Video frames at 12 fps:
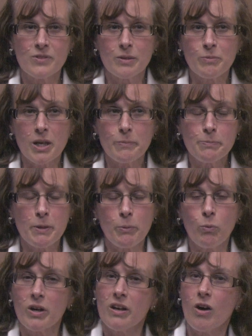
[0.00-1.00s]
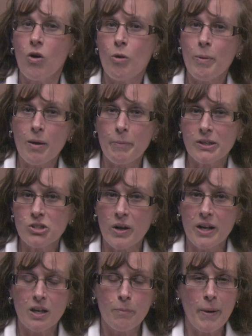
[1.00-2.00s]
Sometimes people want to know about my
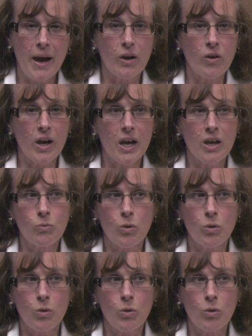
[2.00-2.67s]
training and background.